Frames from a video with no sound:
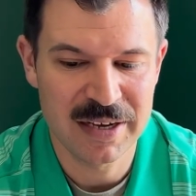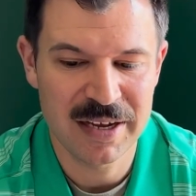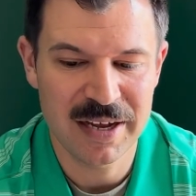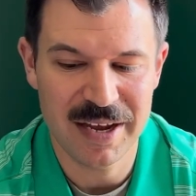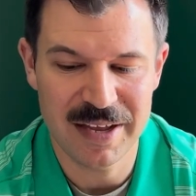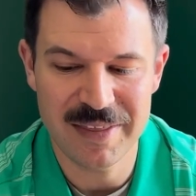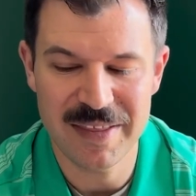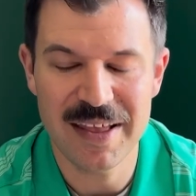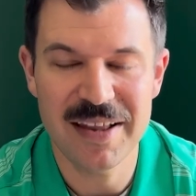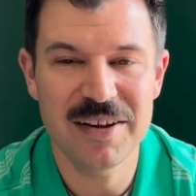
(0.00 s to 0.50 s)

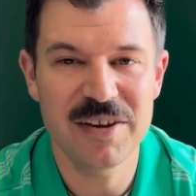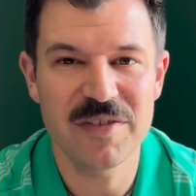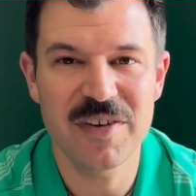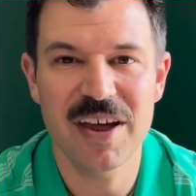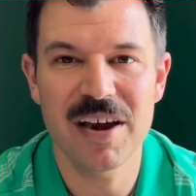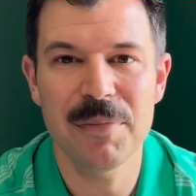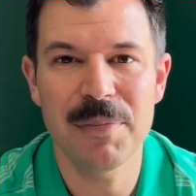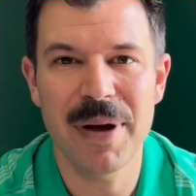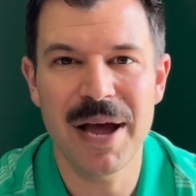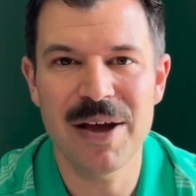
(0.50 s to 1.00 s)
And then you've got
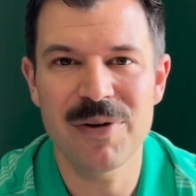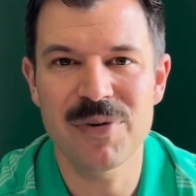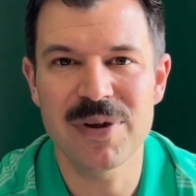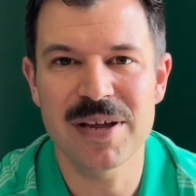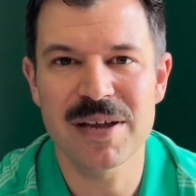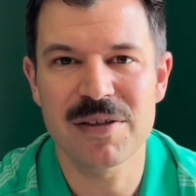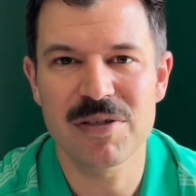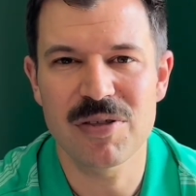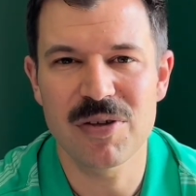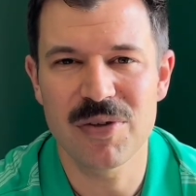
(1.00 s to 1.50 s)
a bye
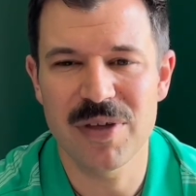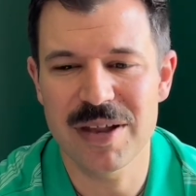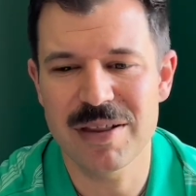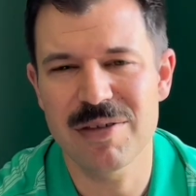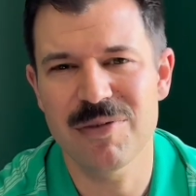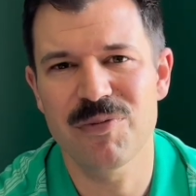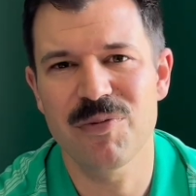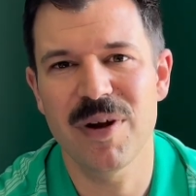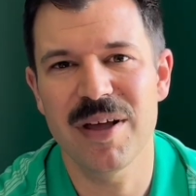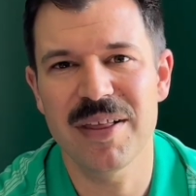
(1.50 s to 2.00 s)
week. So that's a
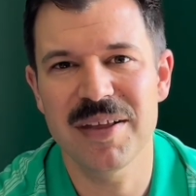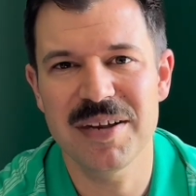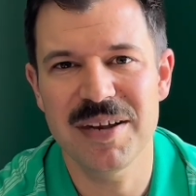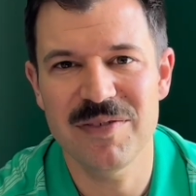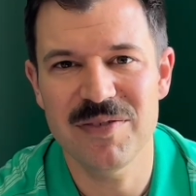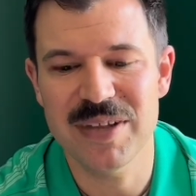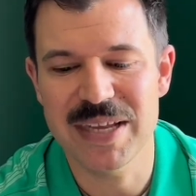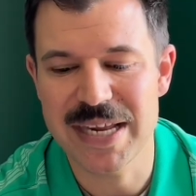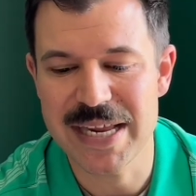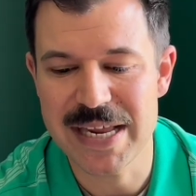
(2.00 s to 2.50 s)

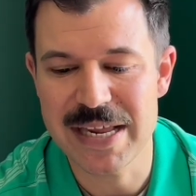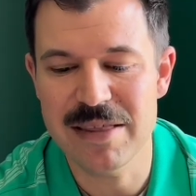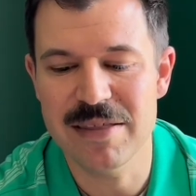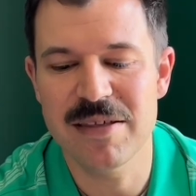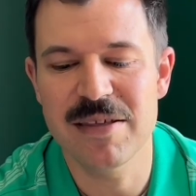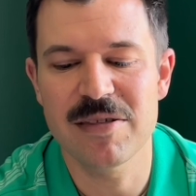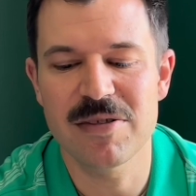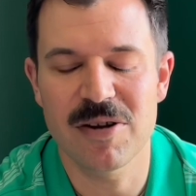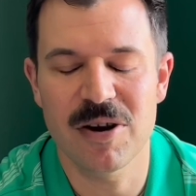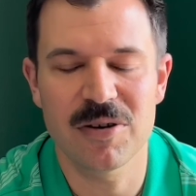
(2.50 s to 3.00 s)
relatively easy
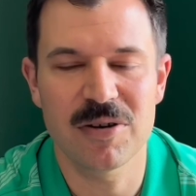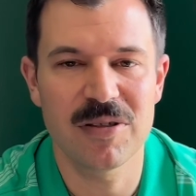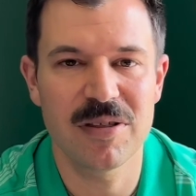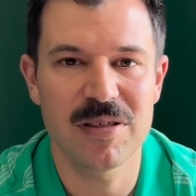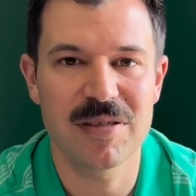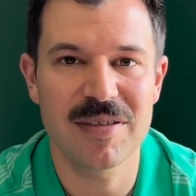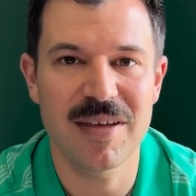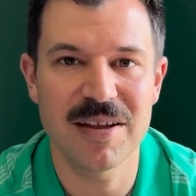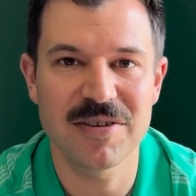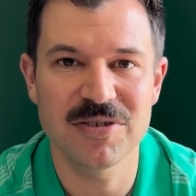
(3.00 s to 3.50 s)
start to the
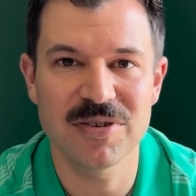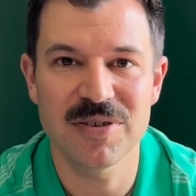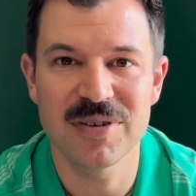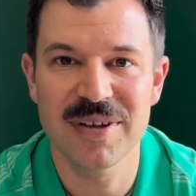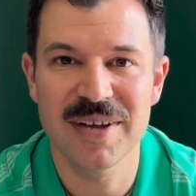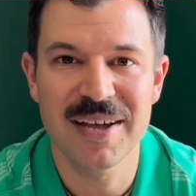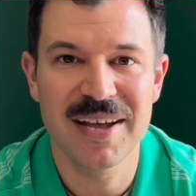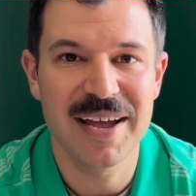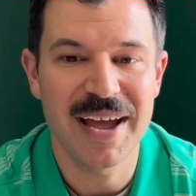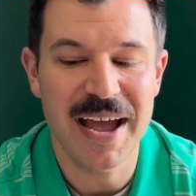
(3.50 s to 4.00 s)
schedule.
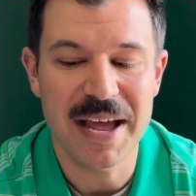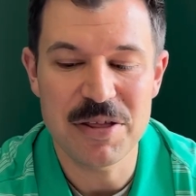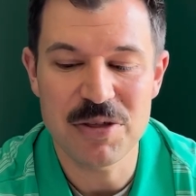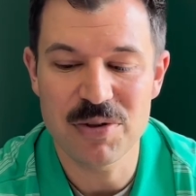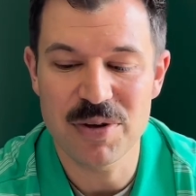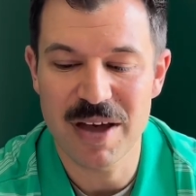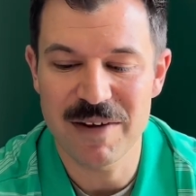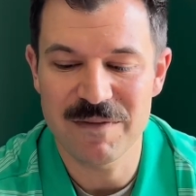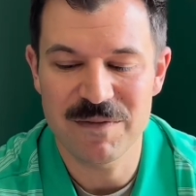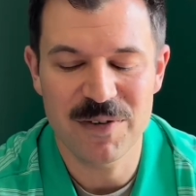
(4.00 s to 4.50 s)
As you
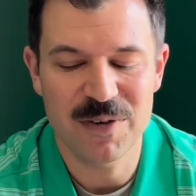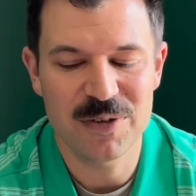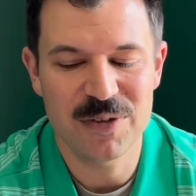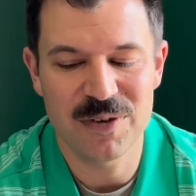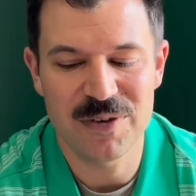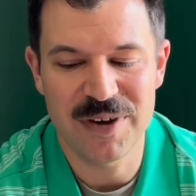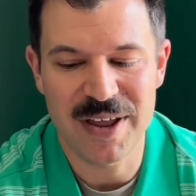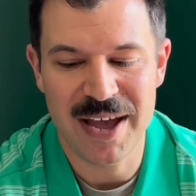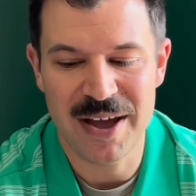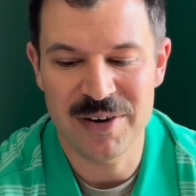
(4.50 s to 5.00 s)
get further
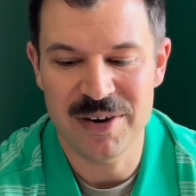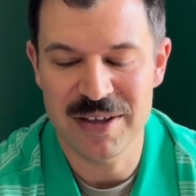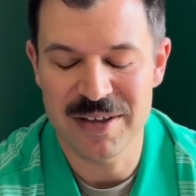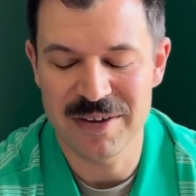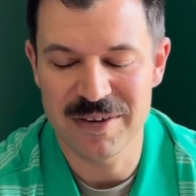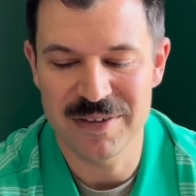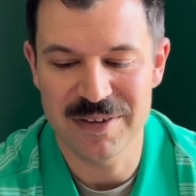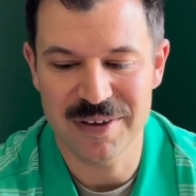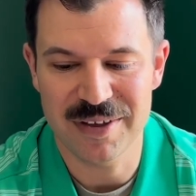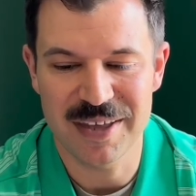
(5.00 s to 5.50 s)
down it, you're
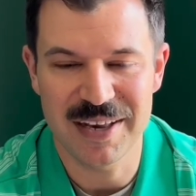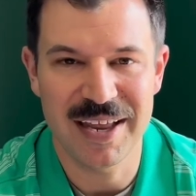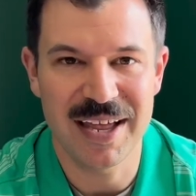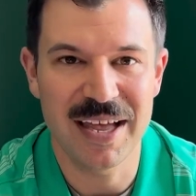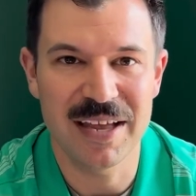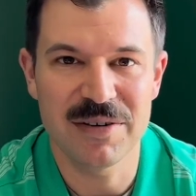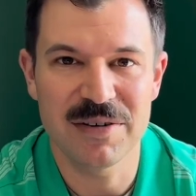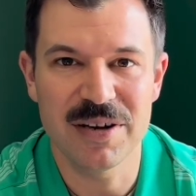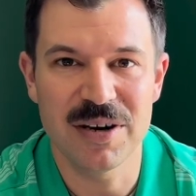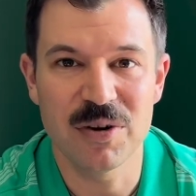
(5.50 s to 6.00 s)
looking
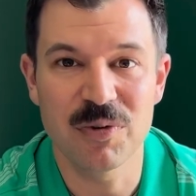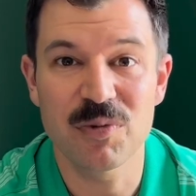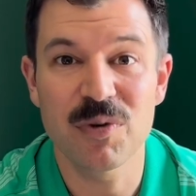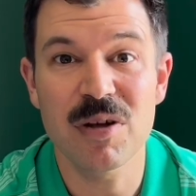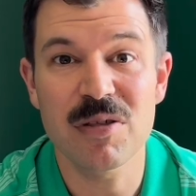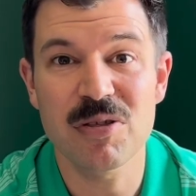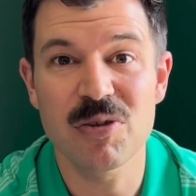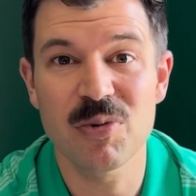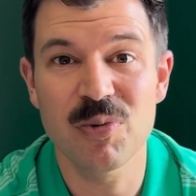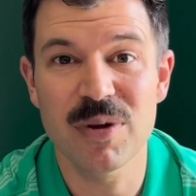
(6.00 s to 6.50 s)
at, you know,
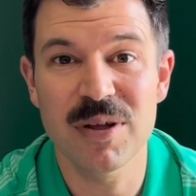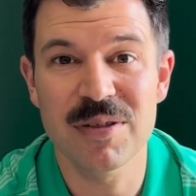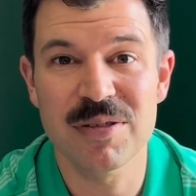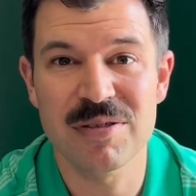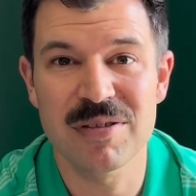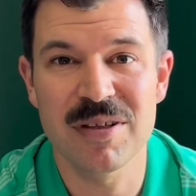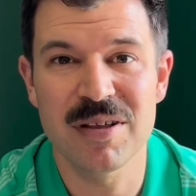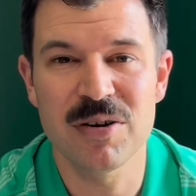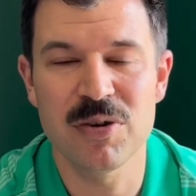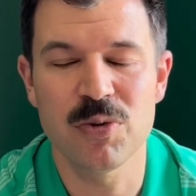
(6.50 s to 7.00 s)
Russell
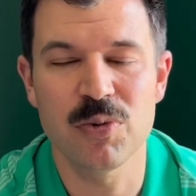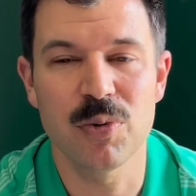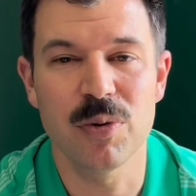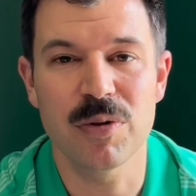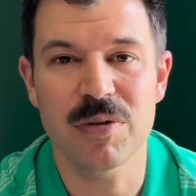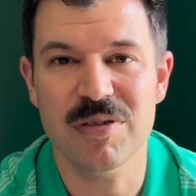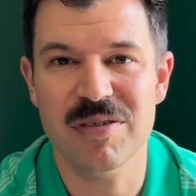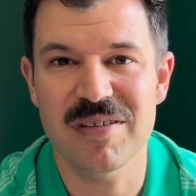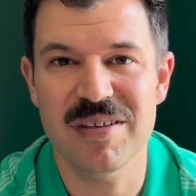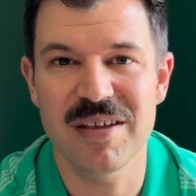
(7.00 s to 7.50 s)
Wilson, who we'll
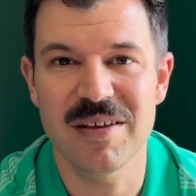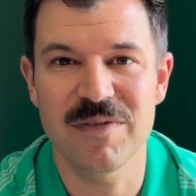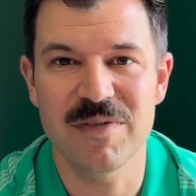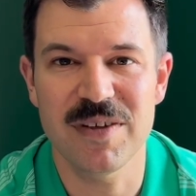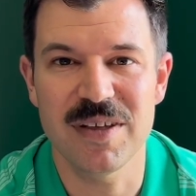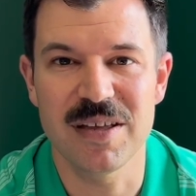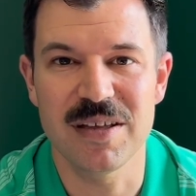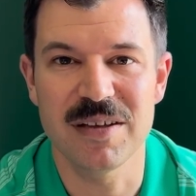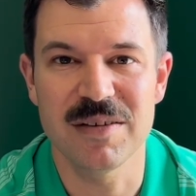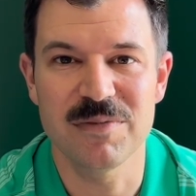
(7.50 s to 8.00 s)
see if
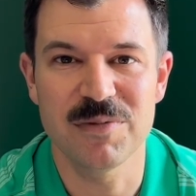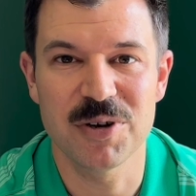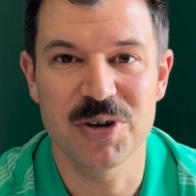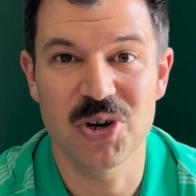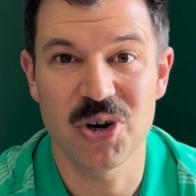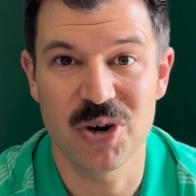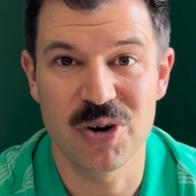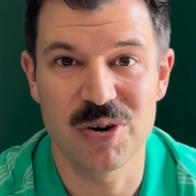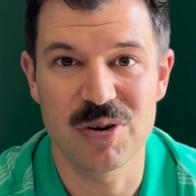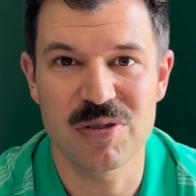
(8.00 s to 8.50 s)
he
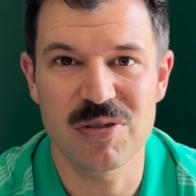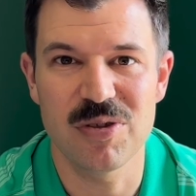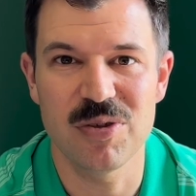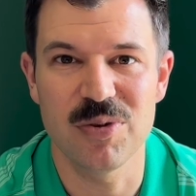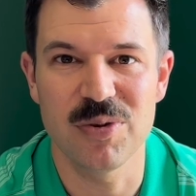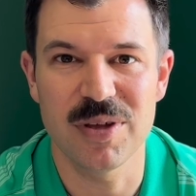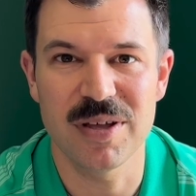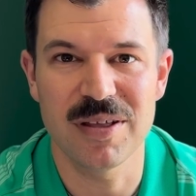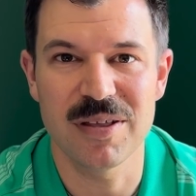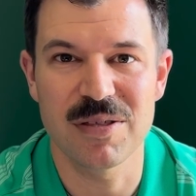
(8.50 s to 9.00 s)
returns to
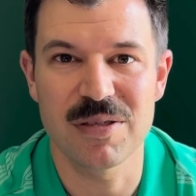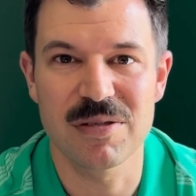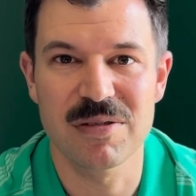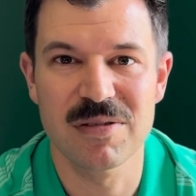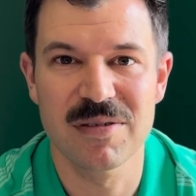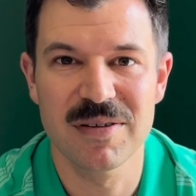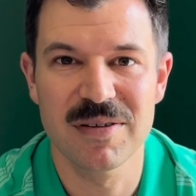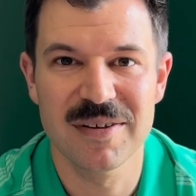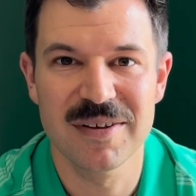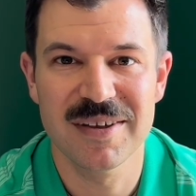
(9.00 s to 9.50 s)
his,
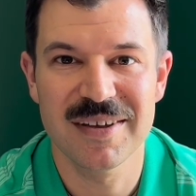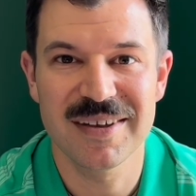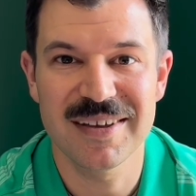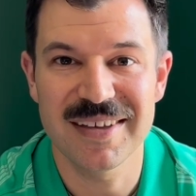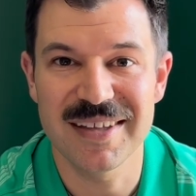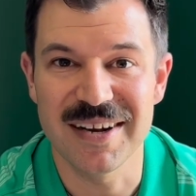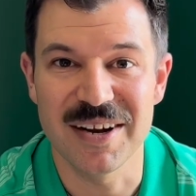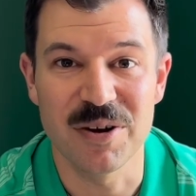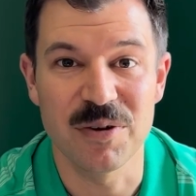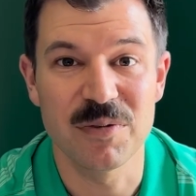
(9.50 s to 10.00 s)
you
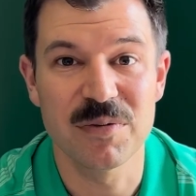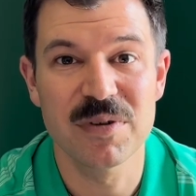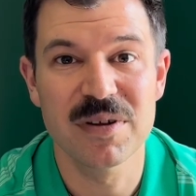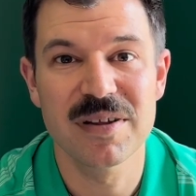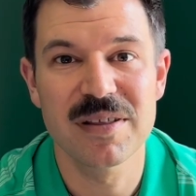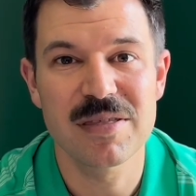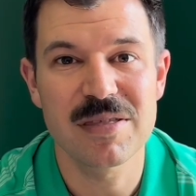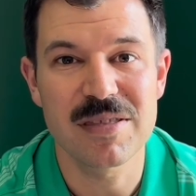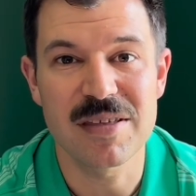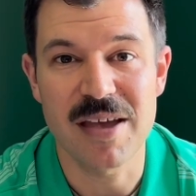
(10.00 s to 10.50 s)
know,
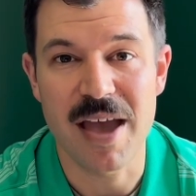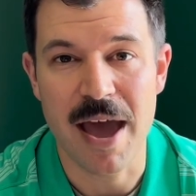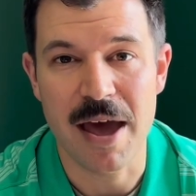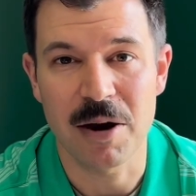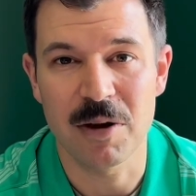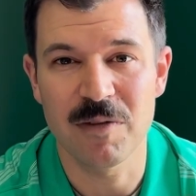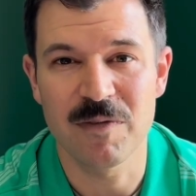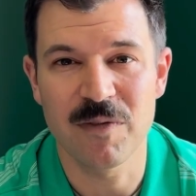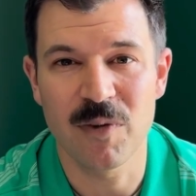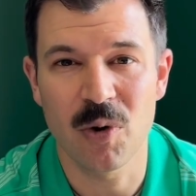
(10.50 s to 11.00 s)

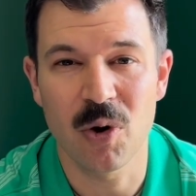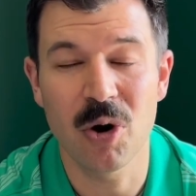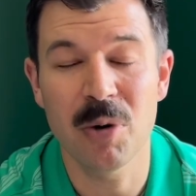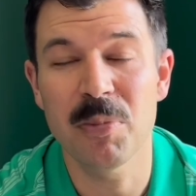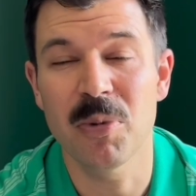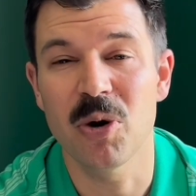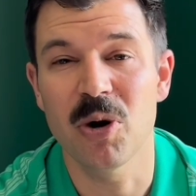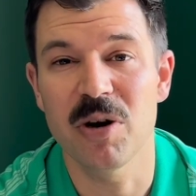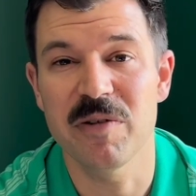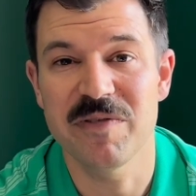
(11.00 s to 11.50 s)
Seattle form,
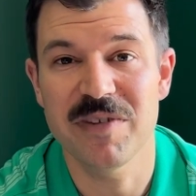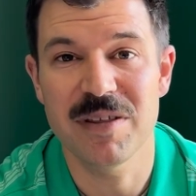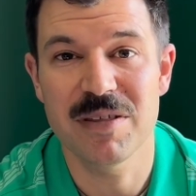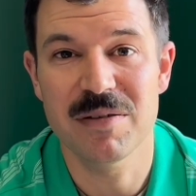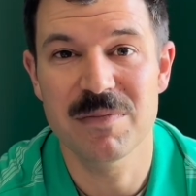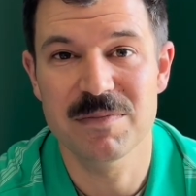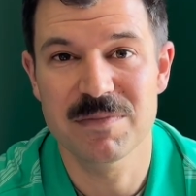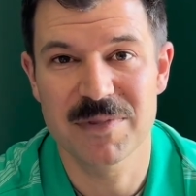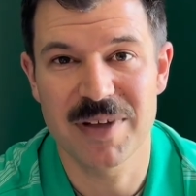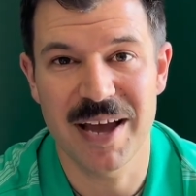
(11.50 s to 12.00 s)
or if he
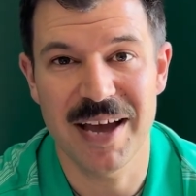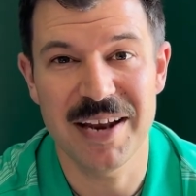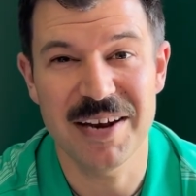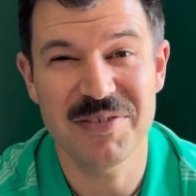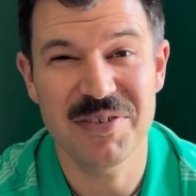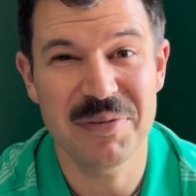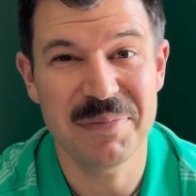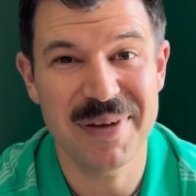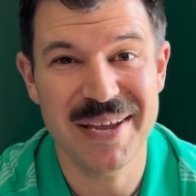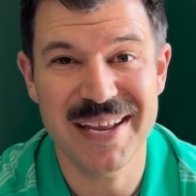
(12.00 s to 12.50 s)
kind of
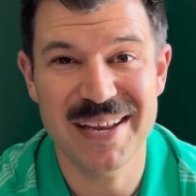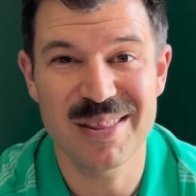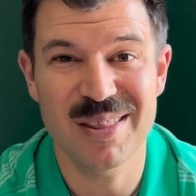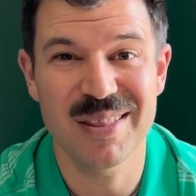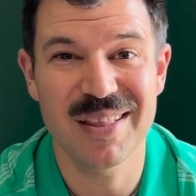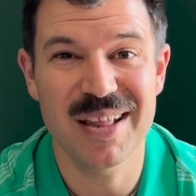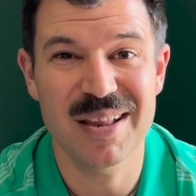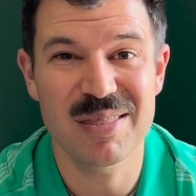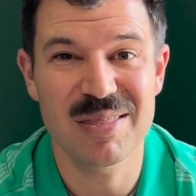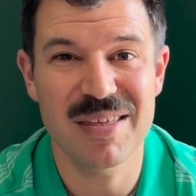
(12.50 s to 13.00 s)
remains in
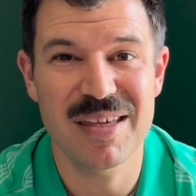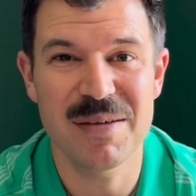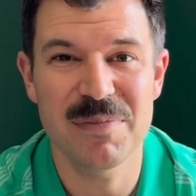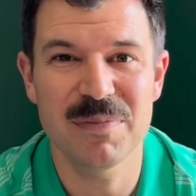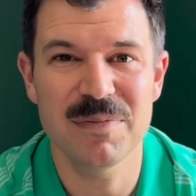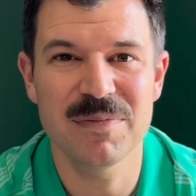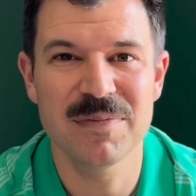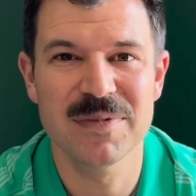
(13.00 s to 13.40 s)
that same,